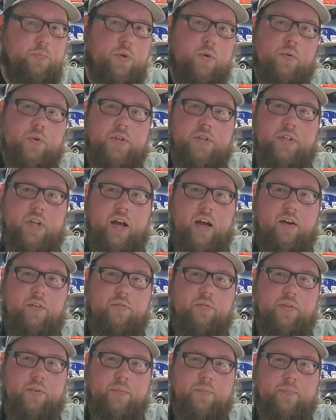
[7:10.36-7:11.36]
newer
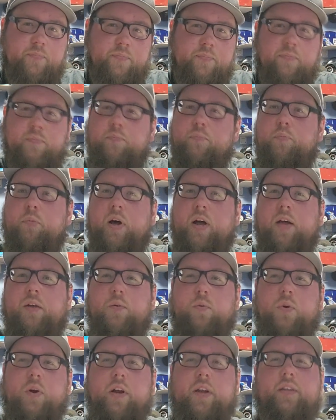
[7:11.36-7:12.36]
stuff. But
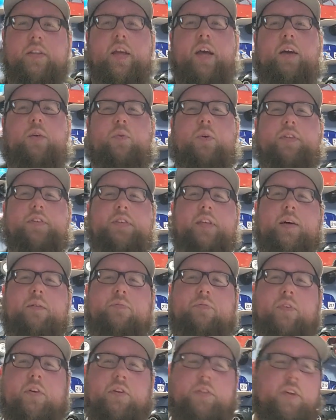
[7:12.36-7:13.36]
we're going to take it one step
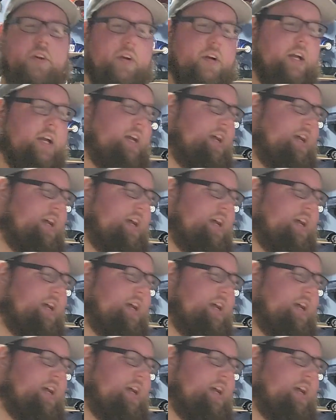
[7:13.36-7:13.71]
further.